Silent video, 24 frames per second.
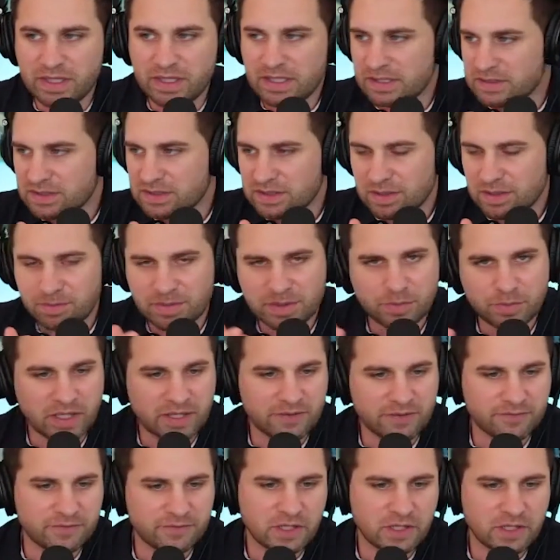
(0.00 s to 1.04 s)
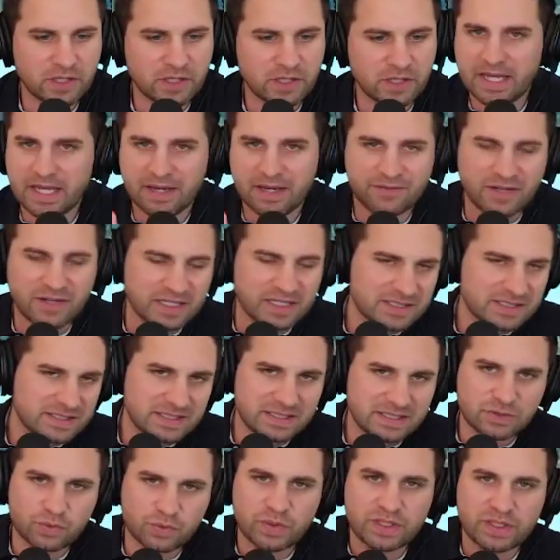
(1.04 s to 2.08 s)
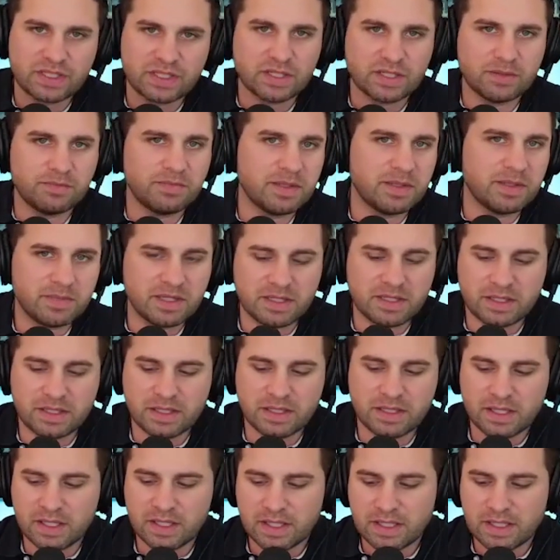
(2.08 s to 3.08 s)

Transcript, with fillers: Yep. And some people have, hey, I've got a six week commitment.